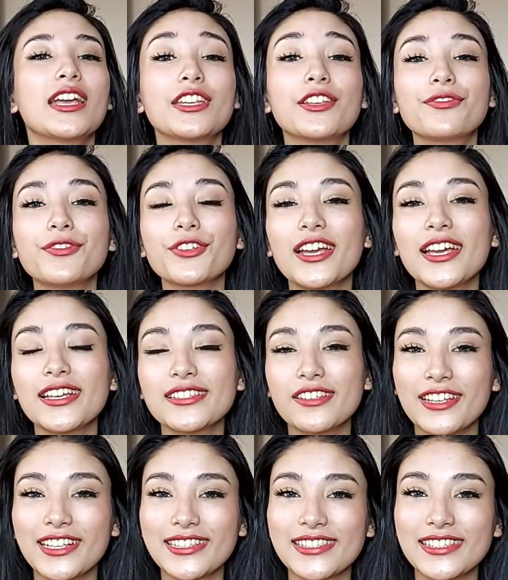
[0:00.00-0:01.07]
If you guys
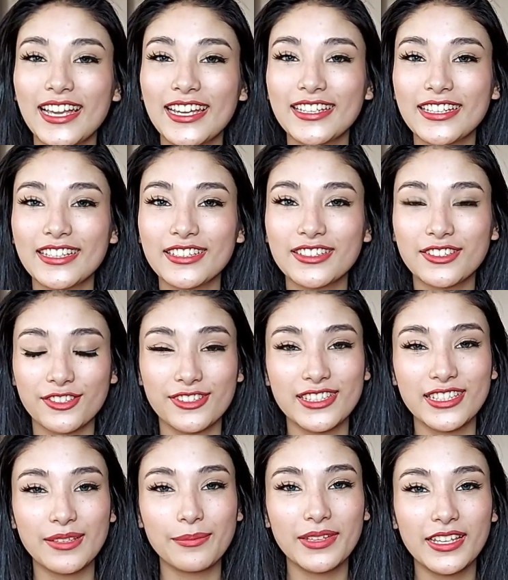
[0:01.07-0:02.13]
are excited to
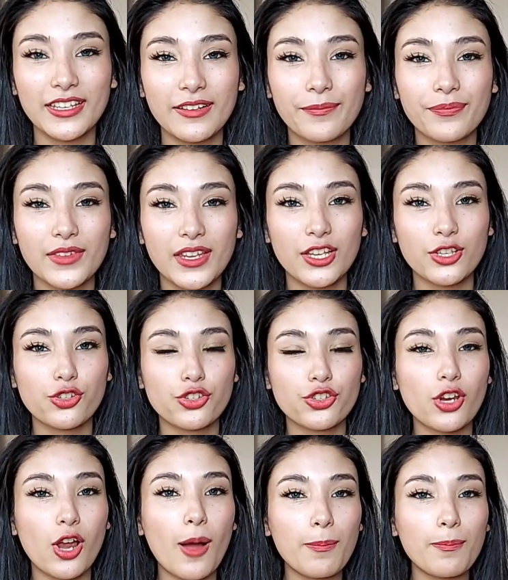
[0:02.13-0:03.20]
see me
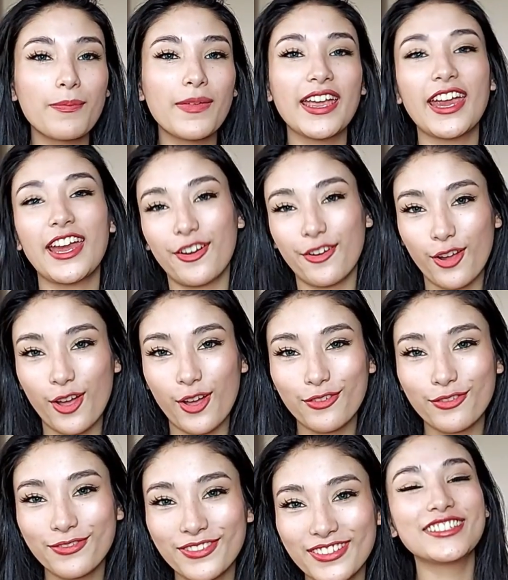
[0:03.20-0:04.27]
chop my hair
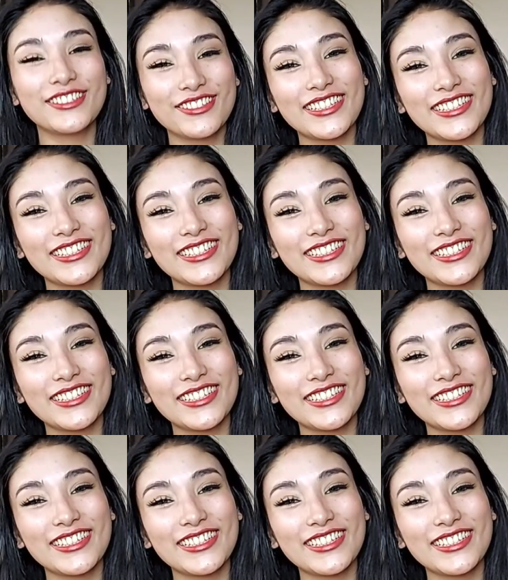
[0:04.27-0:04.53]
off, do